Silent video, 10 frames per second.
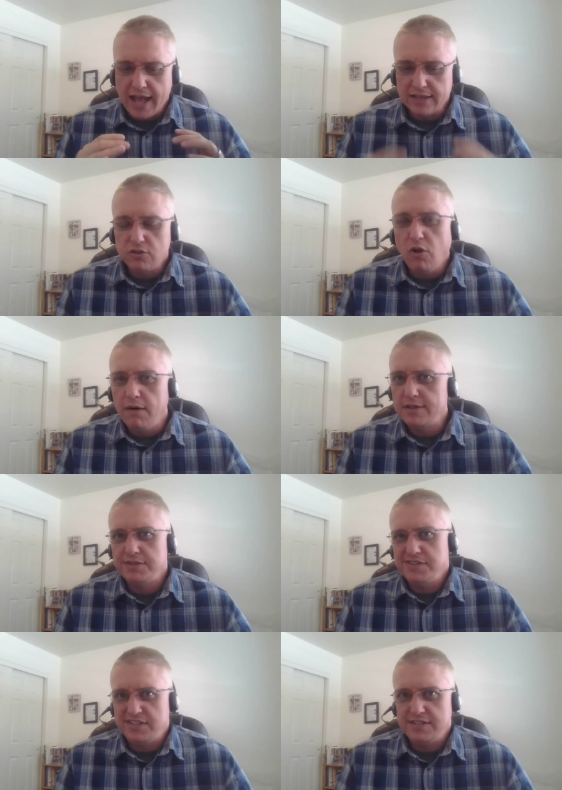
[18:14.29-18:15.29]
as long as
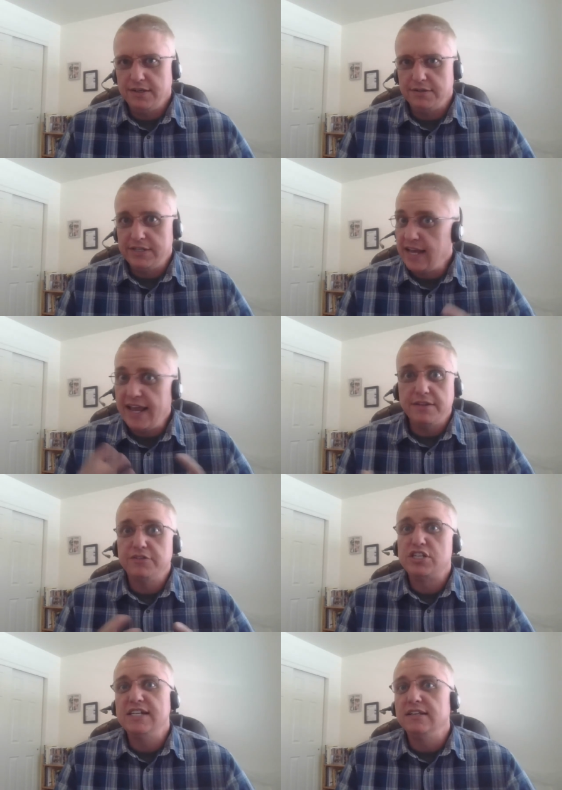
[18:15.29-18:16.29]
it's still today,
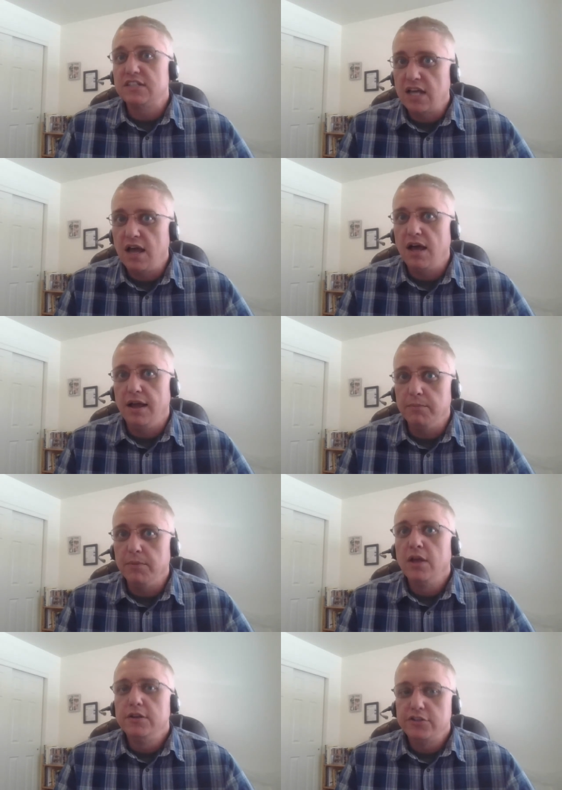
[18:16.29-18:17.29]
there's still time
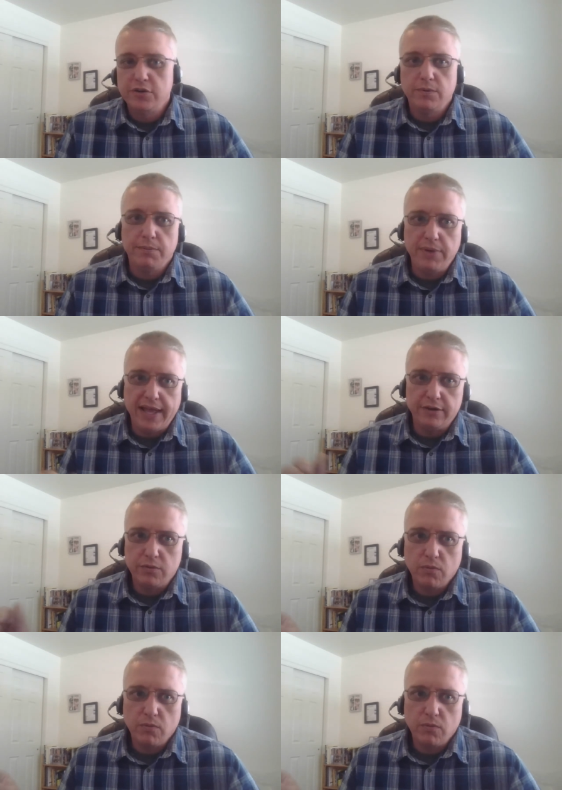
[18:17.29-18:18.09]
to repent.